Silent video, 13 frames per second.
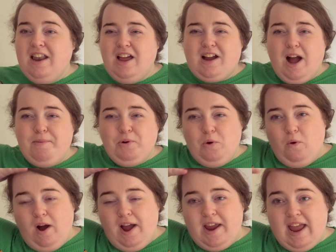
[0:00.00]
Like, I'm
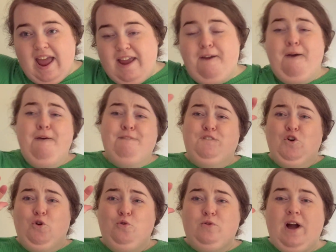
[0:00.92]
quite a
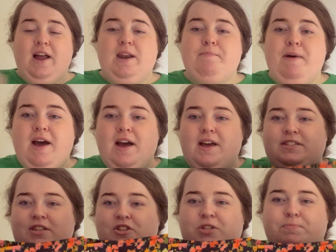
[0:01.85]
full colour
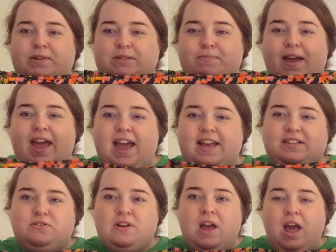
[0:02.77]
person just because my
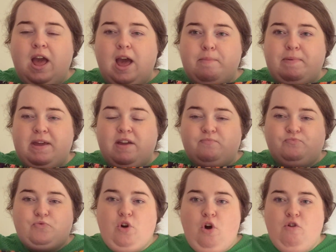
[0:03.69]
hair's a bit
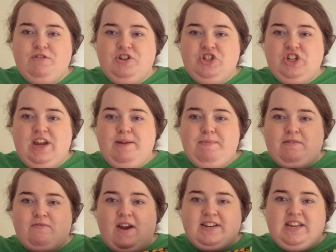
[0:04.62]
orangey, a
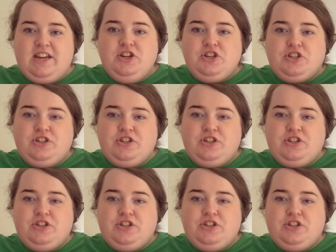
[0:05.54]
bit reddish.